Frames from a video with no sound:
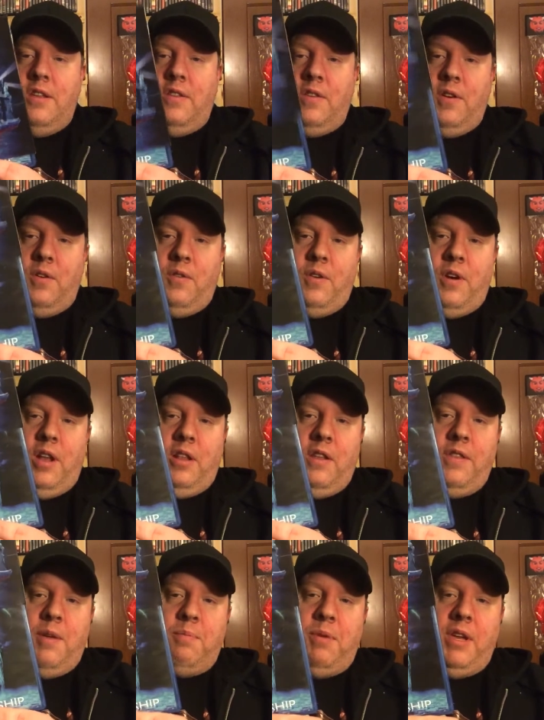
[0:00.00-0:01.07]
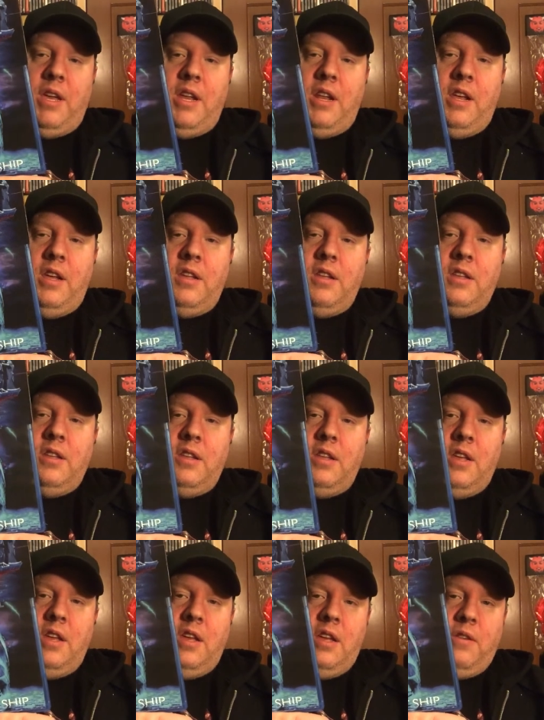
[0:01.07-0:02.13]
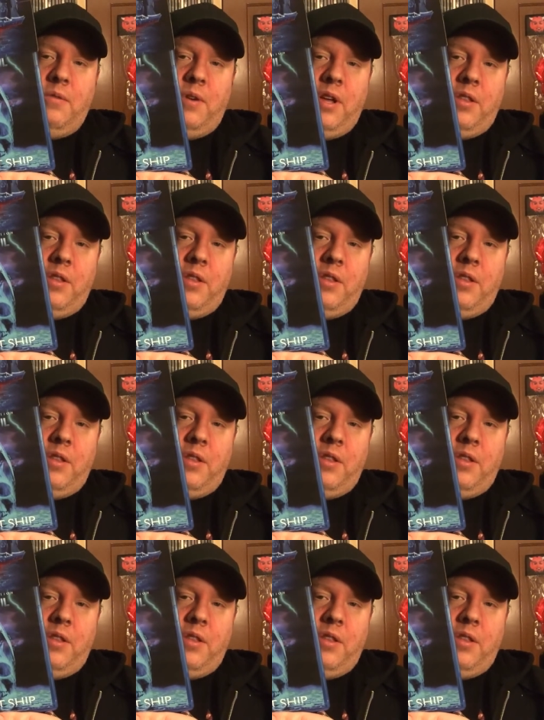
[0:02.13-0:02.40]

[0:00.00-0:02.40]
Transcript: So I love that beginning, and we